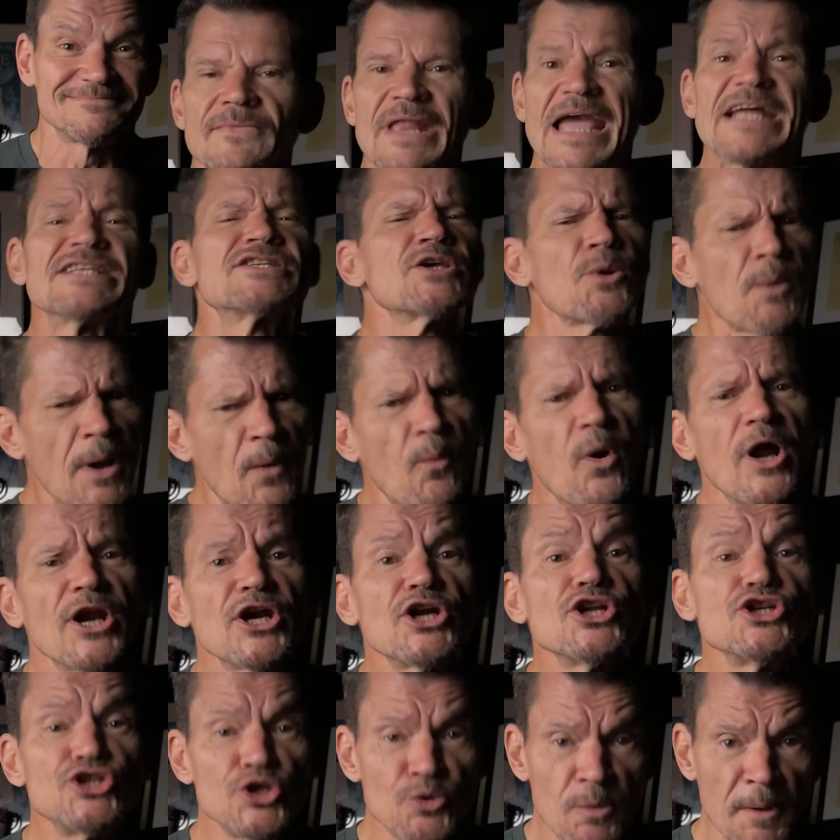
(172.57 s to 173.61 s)
And so I wanted
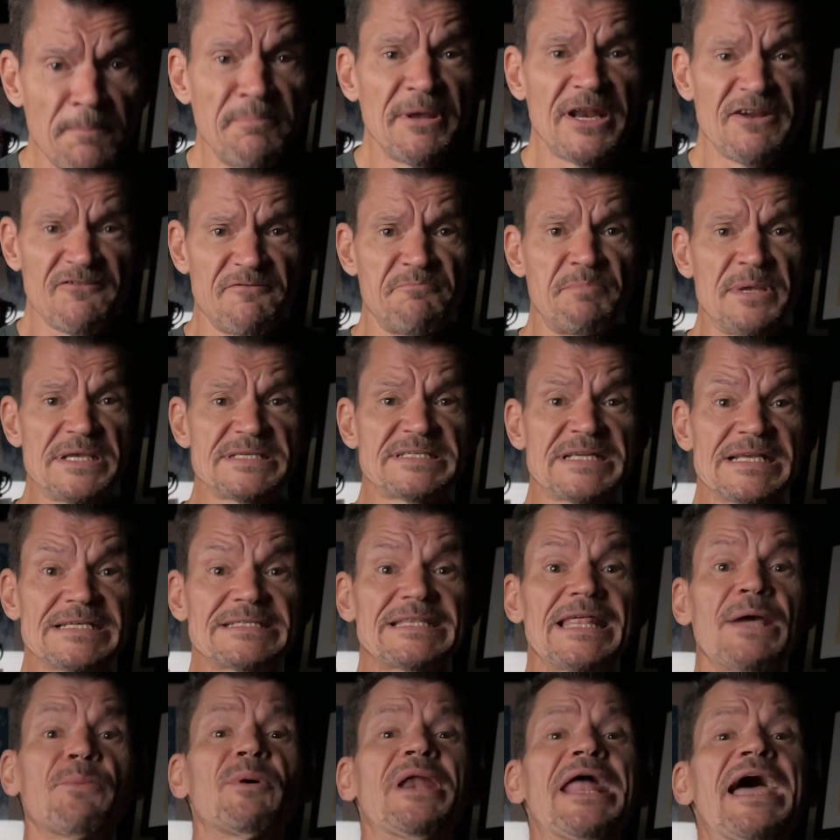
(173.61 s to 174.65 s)
to do a bit of business
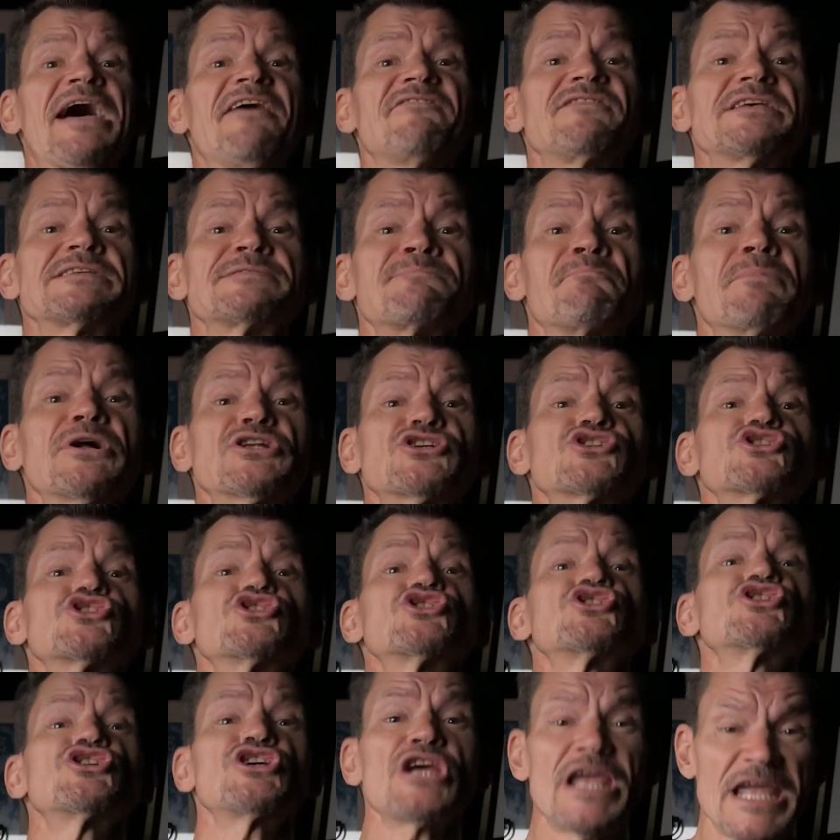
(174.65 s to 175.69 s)
that would have as much
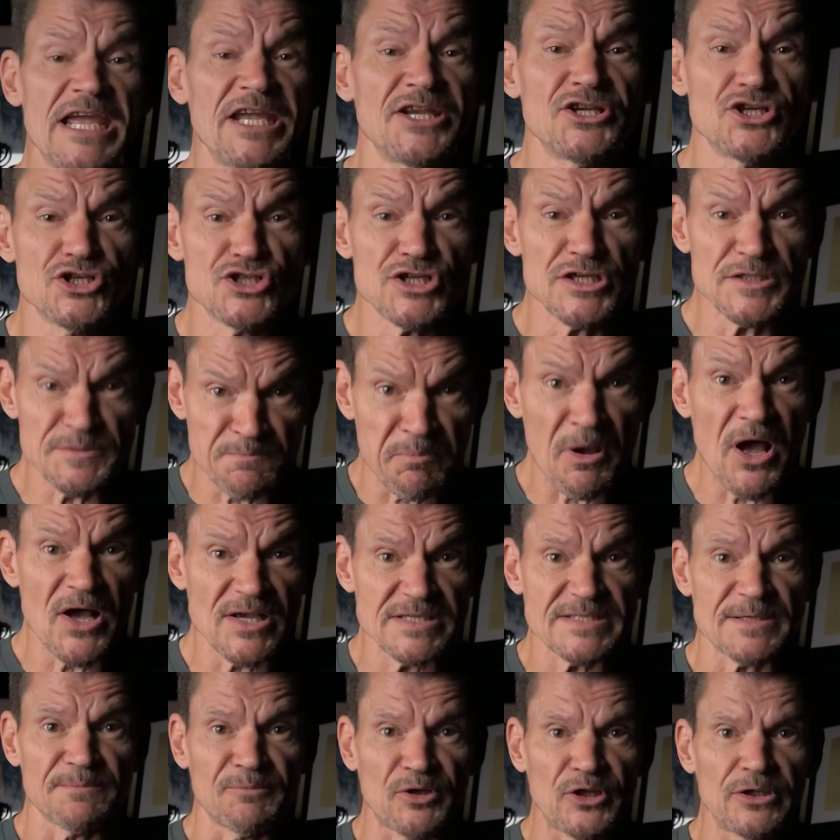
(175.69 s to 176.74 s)
change as
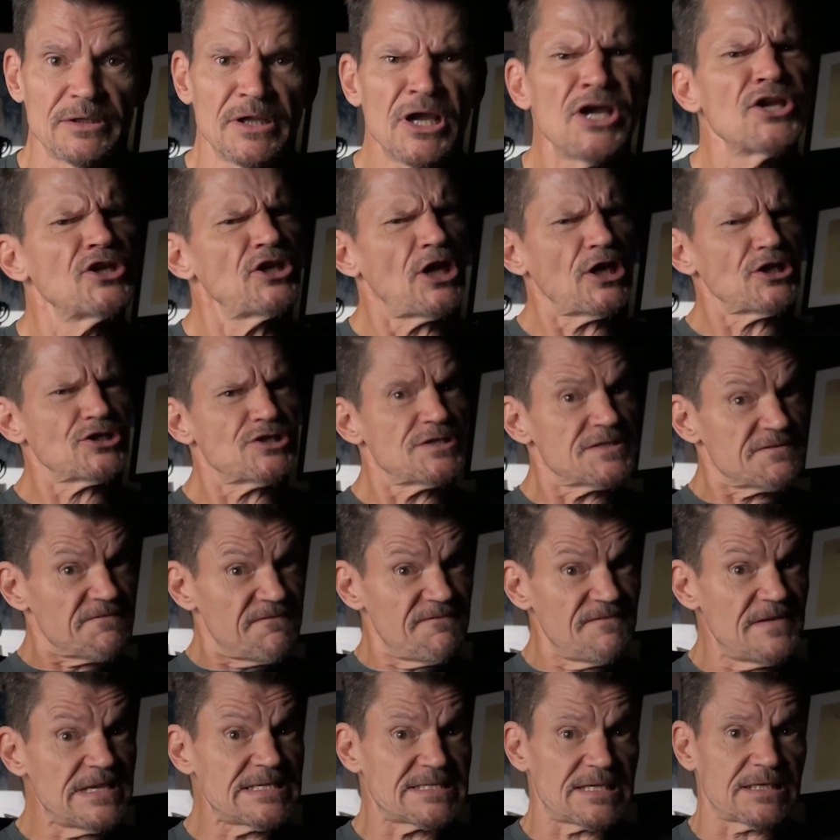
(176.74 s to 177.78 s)
possible, not just
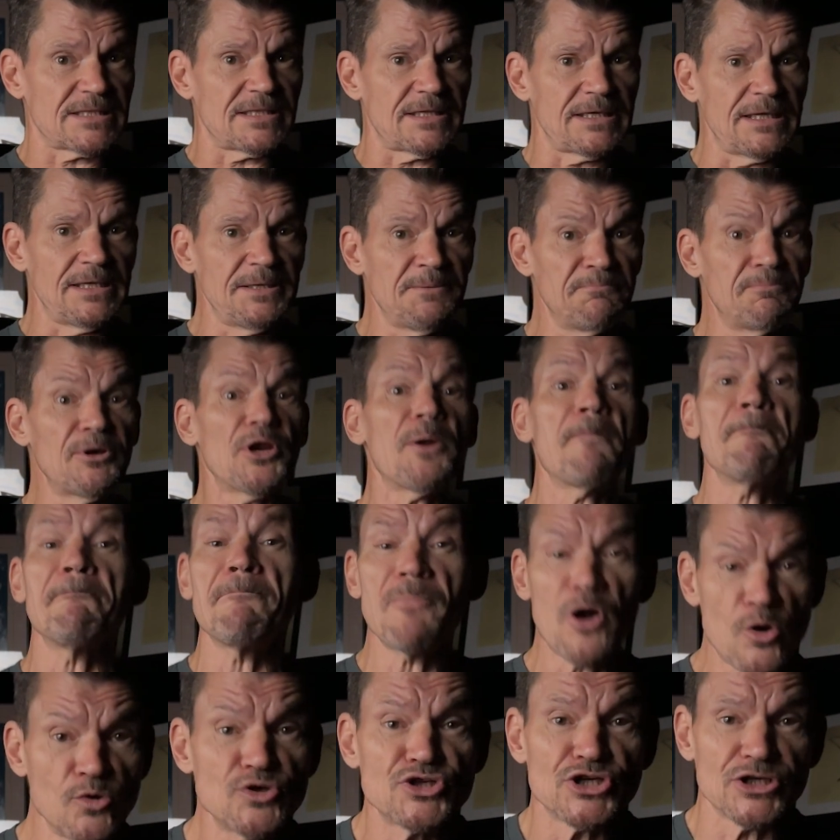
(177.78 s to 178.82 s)
physically, but
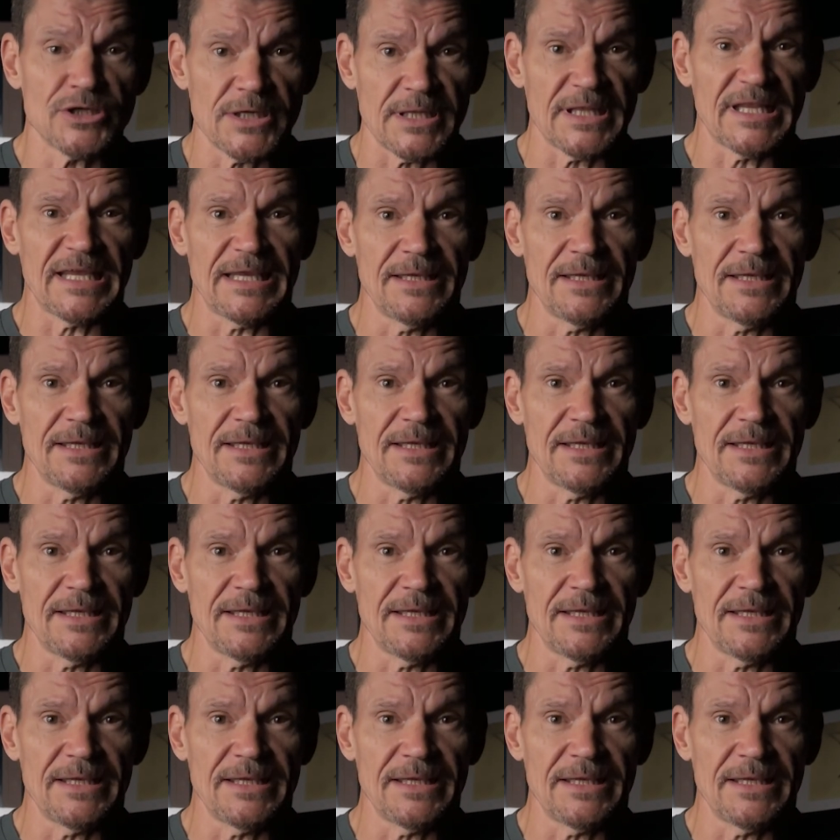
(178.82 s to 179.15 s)
emotionally.